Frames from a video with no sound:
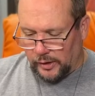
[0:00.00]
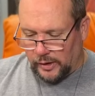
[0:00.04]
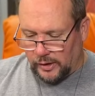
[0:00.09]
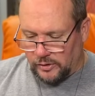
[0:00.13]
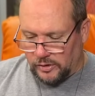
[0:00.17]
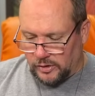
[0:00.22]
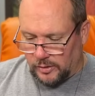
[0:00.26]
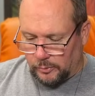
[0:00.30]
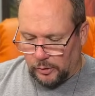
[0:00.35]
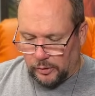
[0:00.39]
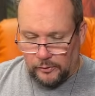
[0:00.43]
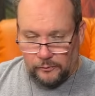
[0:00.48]
ends
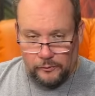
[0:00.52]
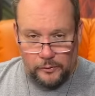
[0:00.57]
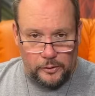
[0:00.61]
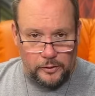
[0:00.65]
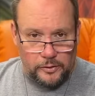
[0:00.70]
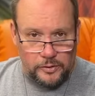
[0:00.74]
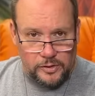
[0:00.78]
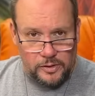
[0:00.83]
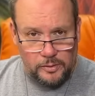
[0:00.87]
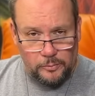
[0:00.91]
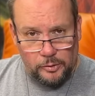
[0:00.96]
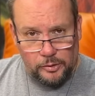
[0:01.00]
up looking very
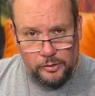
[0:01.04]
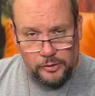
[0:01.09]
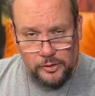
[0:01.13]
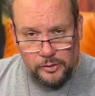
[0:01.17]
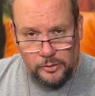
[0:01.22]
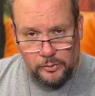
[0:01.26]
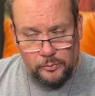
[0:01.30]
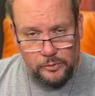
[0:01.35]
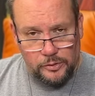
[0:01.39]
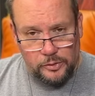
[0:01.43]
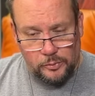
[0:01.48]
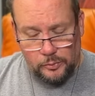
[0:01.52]
similar
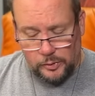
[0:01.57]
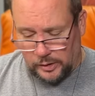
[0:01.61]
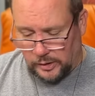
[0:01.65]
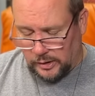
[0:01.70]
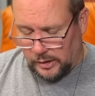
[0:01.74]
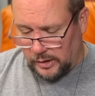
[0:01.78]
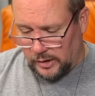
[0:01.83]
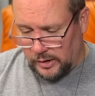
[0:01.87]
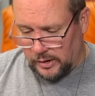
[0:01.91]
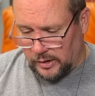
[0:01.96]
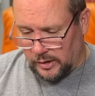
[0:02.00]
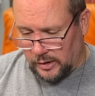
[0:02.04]
to what
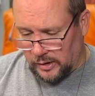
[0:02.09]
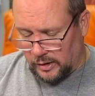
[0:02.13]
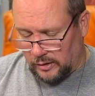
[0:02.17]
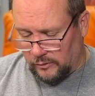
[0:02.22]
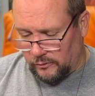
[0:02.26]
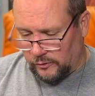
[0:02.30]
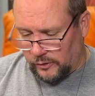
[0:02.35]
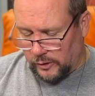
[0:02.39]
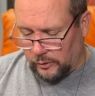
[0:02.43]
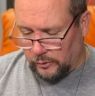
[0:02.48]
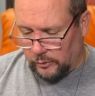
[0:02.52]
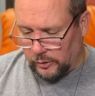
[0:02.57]
the India hen
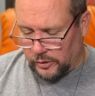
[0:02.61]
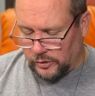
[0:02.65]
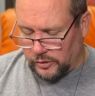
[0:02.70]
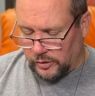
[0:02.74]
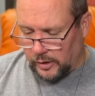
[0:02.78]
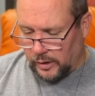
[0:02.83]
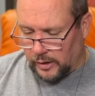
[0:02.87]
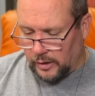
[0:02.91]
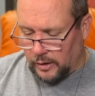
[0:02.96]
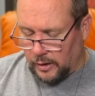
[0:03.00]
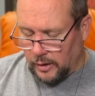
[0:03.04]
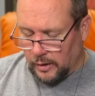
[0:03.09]
feather looks
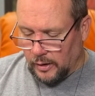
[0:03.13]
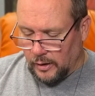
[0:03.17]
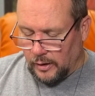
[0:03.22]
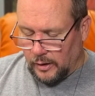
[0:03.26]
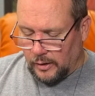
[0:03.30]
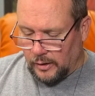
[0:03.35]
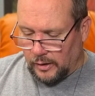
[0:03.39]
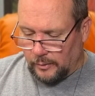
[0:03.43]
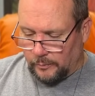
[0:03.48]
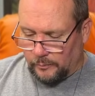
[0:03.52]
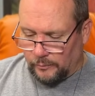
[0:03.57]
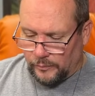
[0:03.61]
like.
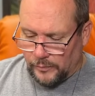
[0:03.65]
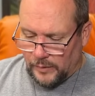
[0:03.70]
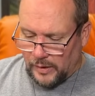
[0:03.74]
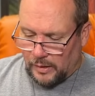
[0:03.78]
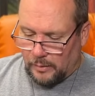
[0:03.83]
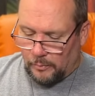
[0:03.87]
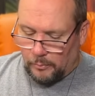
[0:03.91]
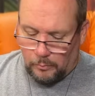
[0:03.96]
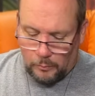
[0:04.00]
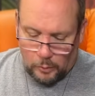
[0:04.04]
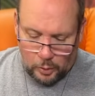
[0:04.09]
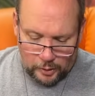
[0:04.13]

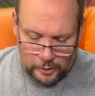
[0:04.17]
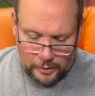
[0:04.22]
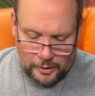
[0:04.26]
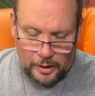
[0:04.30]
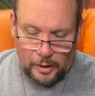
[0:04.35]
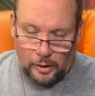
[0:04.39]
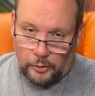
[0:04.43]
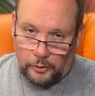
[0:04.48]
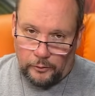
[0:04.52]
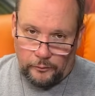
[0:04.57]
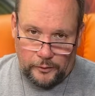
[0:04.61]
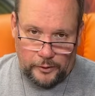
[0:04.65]
More
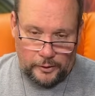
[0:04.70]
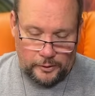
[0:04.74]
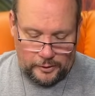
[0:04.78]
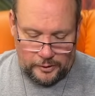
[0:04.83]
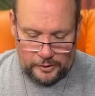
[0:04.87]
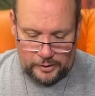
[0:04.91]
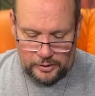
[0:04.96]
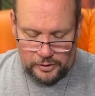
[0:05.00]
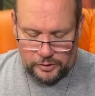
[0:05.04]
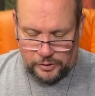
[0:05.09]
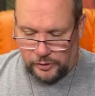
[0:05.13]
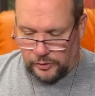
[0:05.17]
color
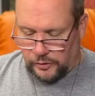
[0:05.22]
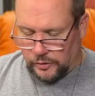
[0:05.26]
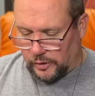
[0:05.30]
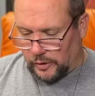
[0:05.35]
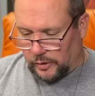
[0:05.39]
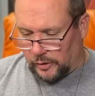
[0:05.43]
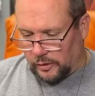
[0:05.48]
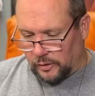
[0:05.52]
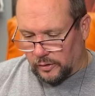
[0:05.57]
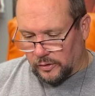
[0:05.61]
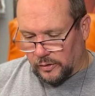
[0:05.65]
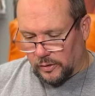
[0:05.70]
variations on
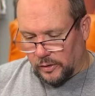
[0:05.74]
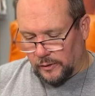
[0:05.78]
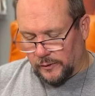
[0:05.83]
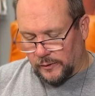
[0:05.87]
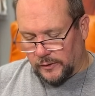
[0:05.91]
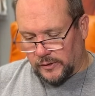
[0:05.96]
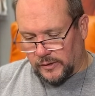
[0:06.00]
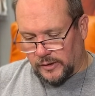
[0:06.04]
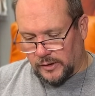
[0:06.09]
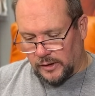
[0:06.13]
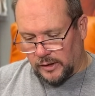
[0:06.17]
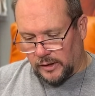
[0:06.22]
the
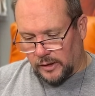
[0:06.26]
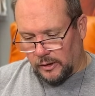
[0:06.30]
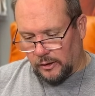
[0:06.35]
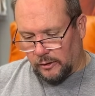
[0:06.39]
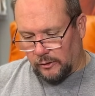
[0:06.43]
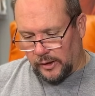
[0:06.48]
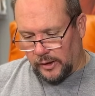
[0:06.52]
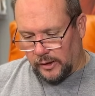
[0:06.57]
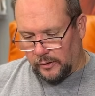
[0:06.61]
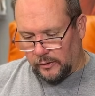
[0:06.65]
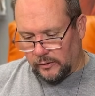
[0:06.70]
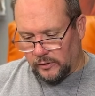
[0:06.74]
CDL
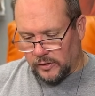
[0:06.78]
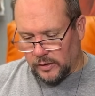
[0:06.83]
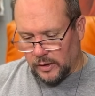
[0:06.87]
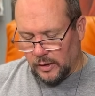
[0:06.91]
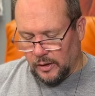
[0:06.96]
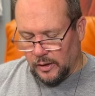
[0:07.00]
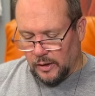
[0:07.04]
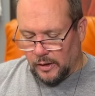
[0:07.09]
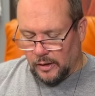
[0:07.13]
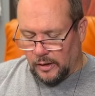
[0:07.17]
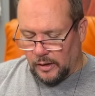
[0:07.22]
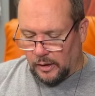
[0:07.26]
hens,
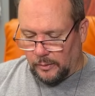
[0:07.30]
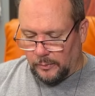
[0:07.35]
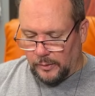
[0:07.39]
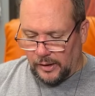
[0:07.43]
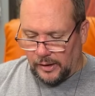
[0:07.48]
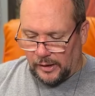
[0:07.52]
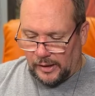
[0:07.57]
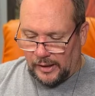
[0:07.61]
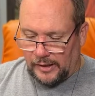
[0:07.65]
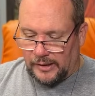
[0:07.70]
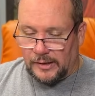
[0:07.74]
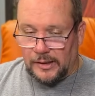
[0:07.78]

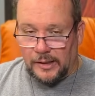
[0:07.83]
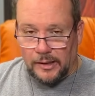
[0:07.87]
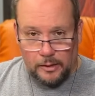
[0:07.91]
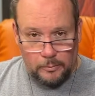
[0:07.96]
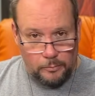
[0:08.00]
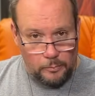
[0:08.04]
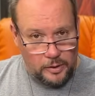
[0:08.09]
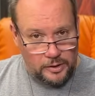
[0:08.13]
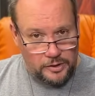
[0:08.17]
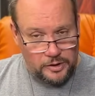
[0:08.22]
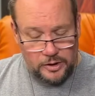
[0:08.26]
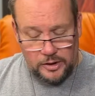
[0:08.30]
and I think
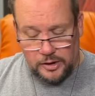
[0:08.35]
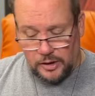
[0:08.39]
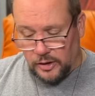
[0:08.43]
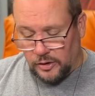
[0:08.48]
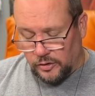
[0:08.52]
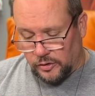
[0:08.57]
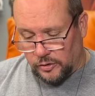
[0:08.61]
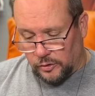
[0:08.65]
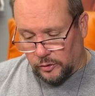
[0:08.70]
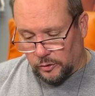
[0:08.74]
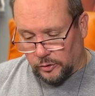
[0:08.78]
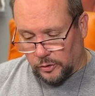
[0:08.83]
much
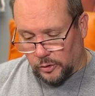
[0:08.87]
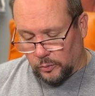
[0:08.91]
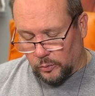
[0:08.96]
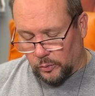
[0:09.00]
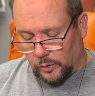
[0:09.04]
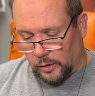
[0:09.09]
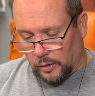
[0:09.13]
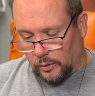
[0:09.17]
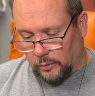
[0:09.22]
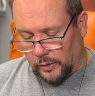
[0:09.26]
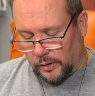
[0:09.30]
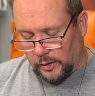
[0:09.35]
easier to
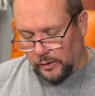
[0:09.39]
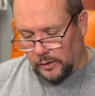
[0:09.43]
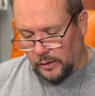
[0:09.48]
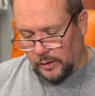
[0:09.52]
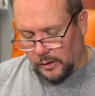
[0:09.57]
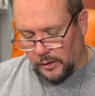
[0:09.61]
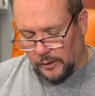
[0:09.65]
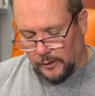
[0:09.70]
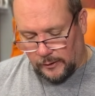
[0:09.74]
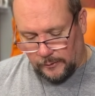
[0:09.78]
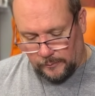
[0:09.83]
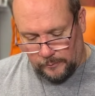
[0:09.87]
work with.
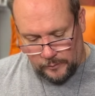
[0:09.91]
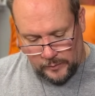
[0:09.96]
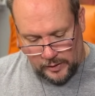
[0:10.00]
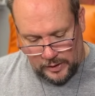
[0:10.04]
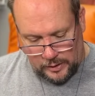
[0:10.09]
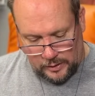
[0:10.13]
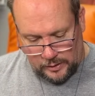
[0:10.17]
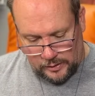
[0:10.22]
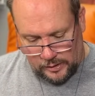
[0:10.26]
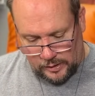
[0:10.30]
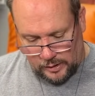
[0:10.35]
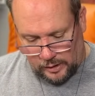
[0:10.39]

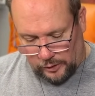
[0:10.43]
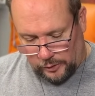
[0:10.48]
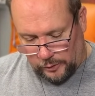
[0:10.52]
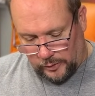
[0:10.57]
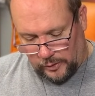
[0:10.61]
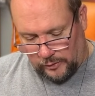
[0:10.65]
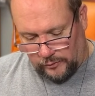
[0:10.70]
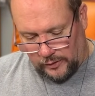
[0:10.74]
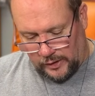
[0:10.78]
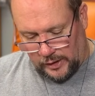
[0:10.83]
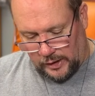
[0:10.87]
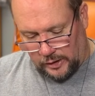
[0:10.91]
The other
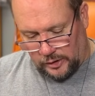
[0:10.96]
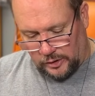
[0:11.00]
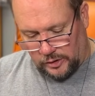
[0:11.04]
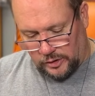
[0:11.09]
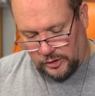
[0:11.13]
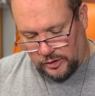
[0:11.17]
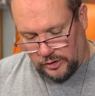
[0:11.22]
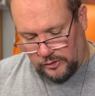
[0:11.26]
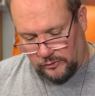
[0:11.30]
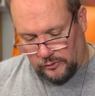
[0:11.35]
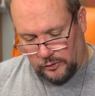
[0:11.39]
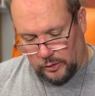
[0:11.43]
advantage
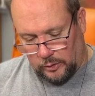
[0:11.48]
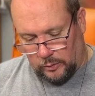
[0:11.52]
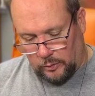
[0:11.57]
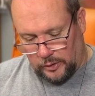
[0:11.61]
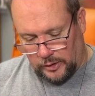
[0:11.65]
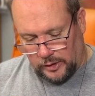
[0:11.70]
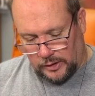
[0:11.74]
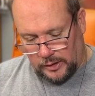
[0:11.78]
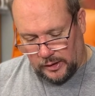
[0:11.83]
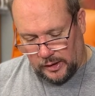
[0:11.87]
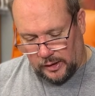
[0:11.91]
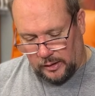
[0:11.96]
is if you're going
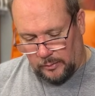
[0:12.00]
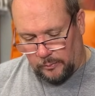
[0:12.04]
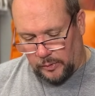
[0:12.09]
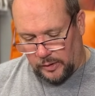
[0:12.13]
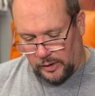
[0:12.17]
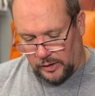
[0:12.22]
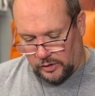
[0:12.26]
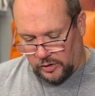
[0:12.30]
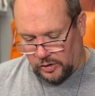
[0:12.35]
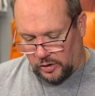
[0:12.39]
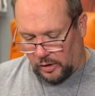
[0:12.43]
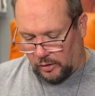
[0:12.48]
to tie a
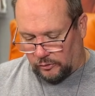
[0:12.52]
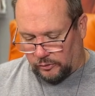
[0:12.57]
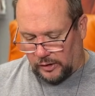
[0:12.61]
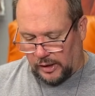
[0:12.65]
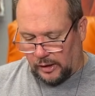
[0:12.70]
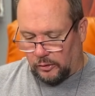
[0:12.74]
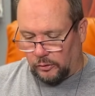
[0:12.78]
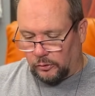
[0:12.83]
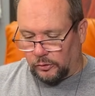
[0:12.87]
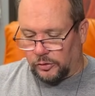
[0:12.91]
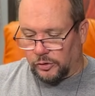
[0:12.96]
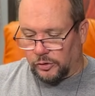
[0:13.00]
big soft tackled